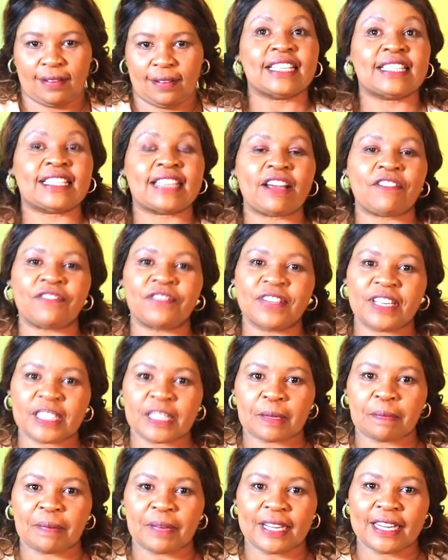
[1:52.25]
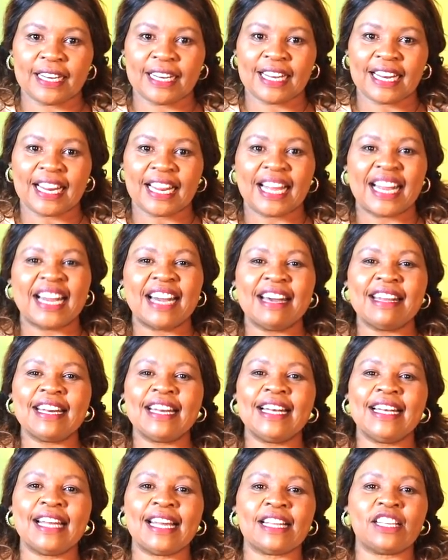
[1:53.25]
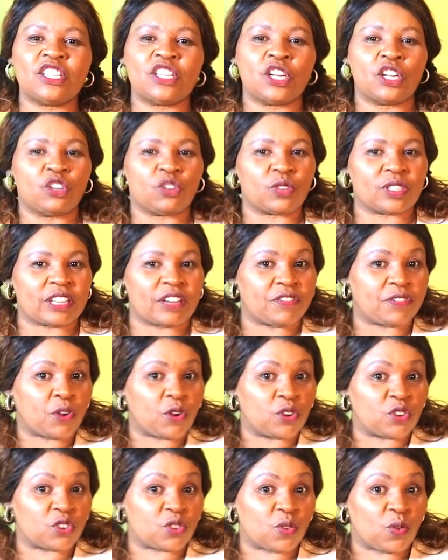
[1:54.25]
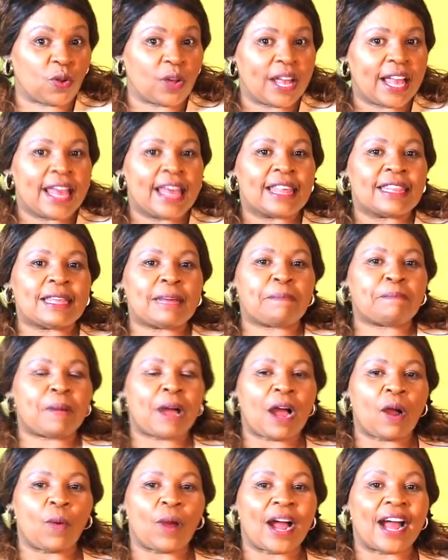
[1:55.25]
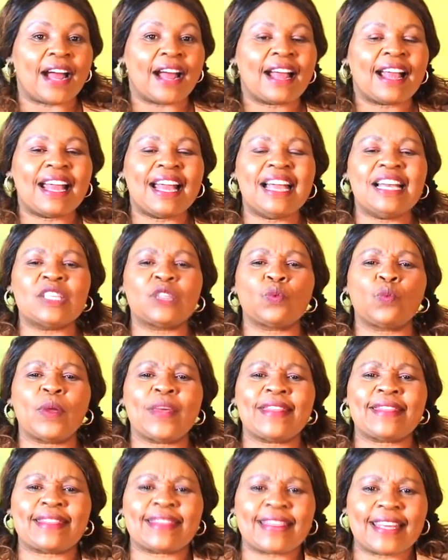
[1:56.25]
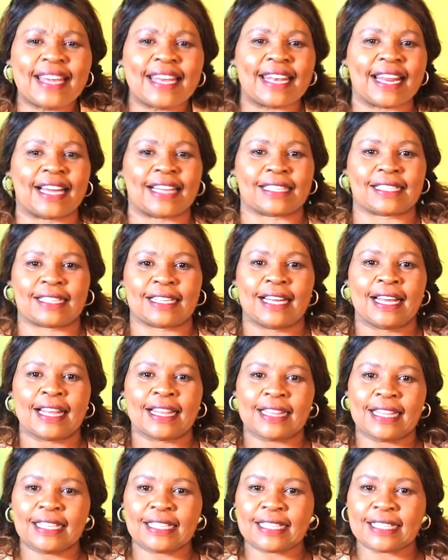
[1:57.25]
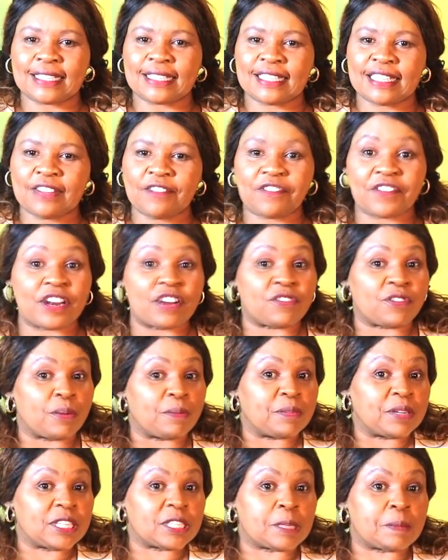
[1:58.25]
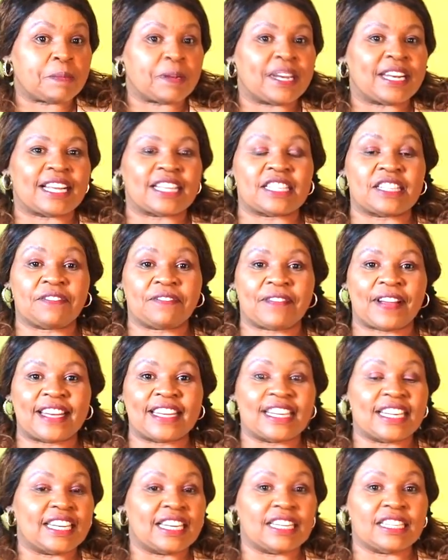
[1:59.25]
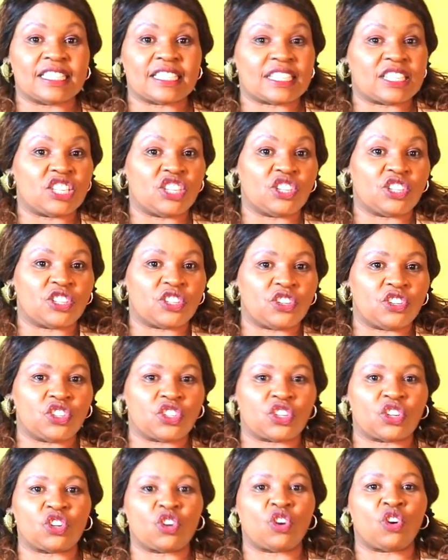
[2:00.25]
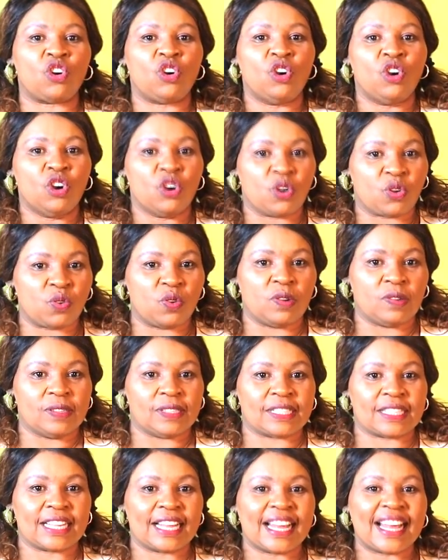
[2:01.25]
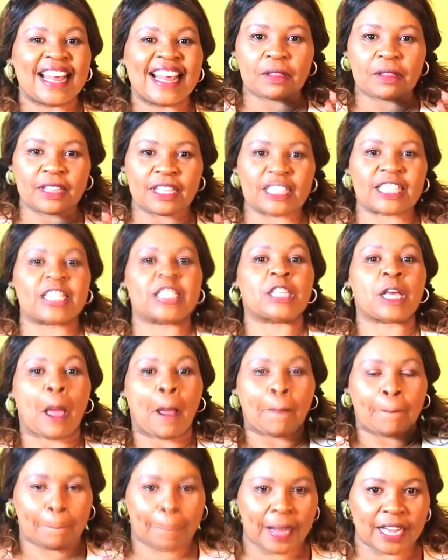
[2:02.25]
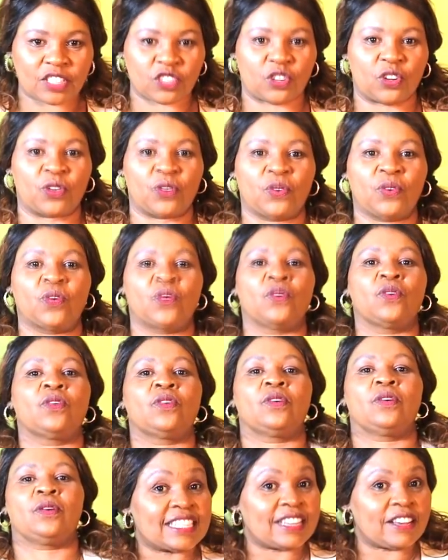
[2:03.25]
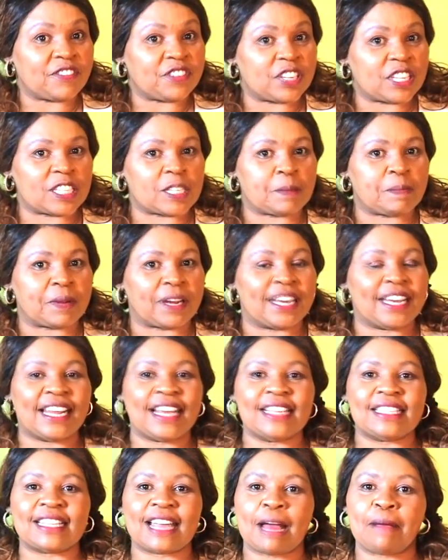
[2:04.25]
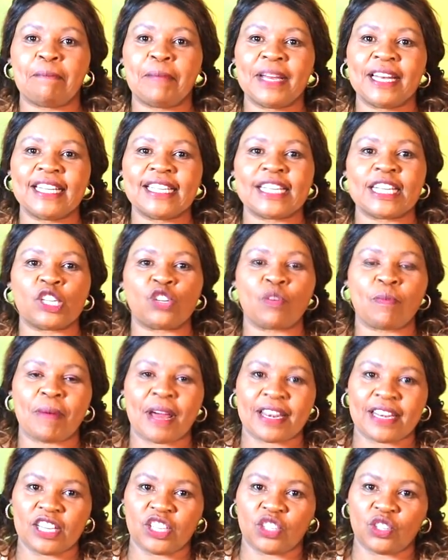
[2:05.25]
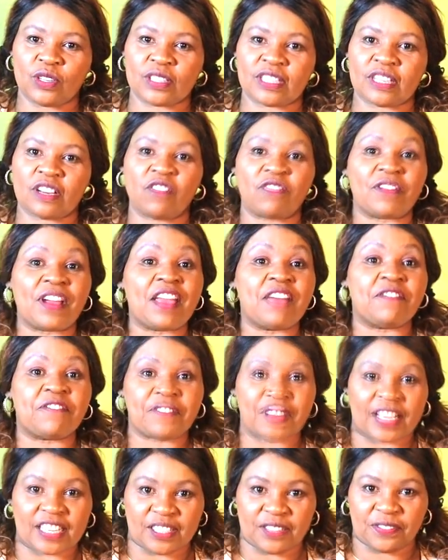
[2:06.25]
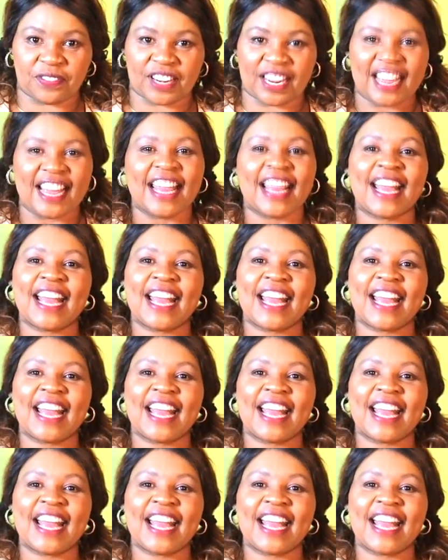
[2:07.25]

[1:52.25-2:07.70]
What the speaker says: Self-discipline relates to self-control. The power is within us. This is different from discipline as defined in institutional rules. This is personal. Self-discipline is the ability to manage yourself effectively.